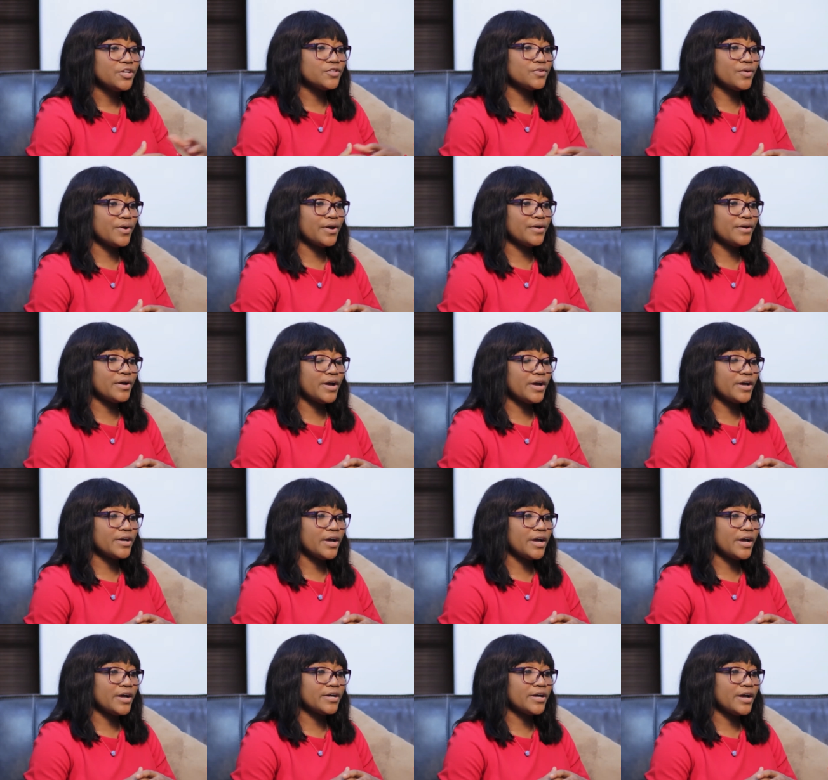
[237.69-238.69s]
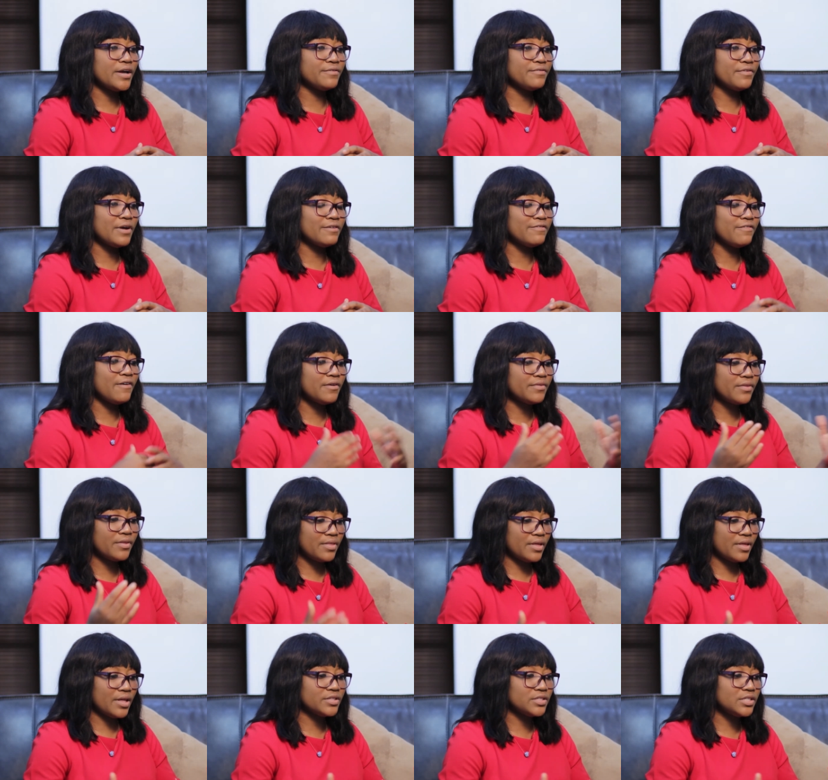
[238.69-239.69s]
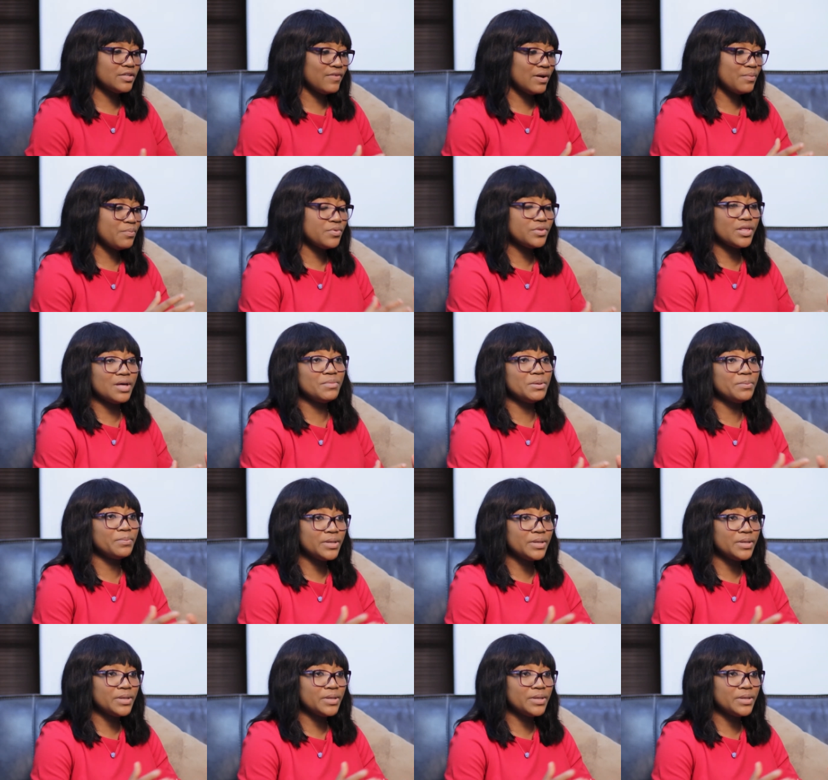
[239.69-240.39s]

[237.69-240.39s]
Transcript: So I, I, I, I found out that if I put them in